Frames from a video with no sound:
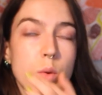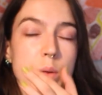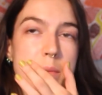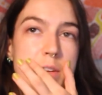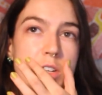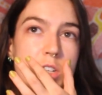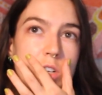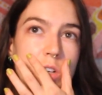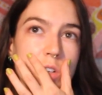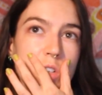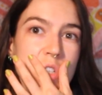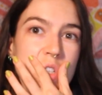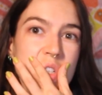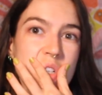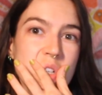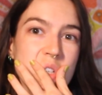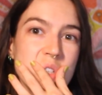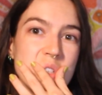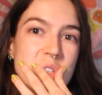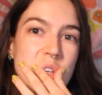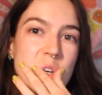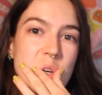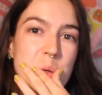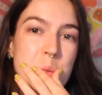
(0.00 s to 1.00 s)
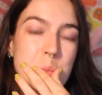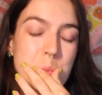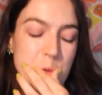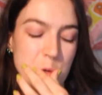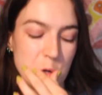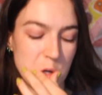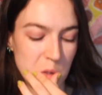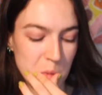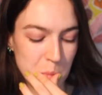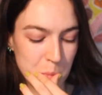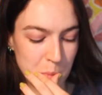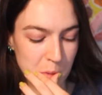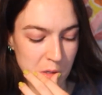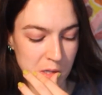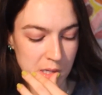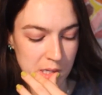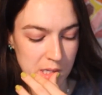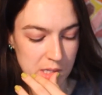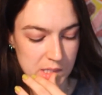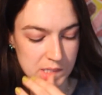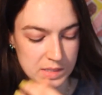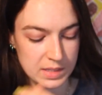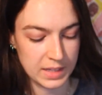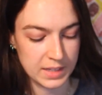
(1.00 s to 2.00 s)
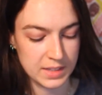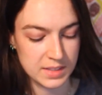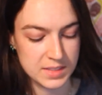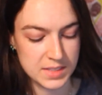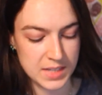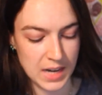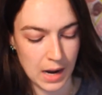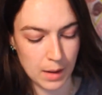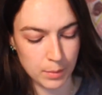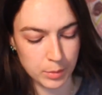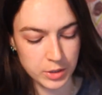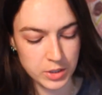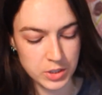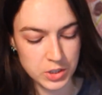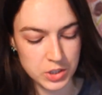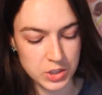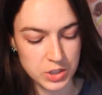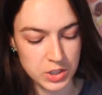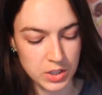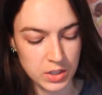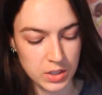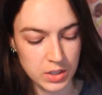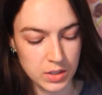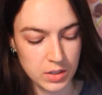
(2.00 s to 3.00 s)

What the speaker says: women's shelters are so important because they establish